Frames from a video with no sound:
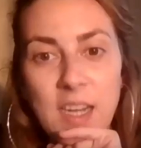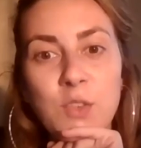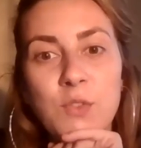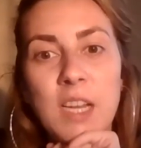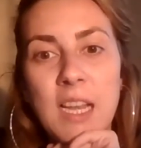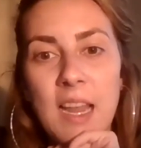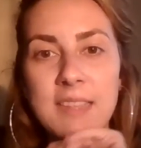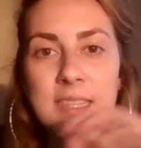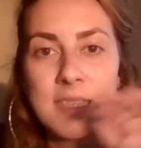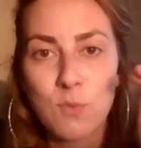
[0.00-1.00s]
start of trade
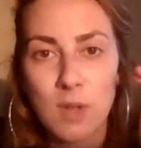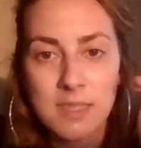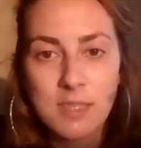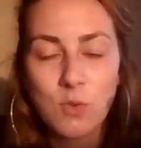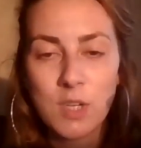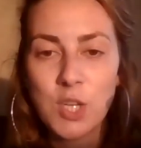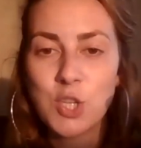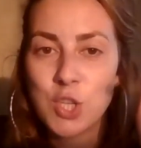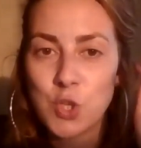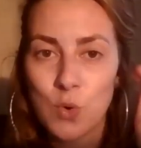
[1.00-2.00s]
license, once you
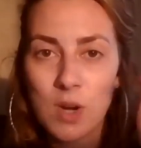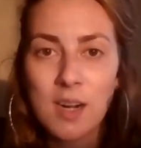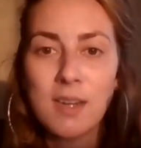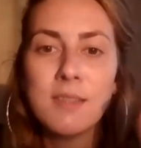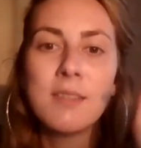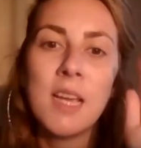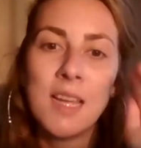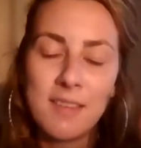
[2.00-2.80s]
reach that you earned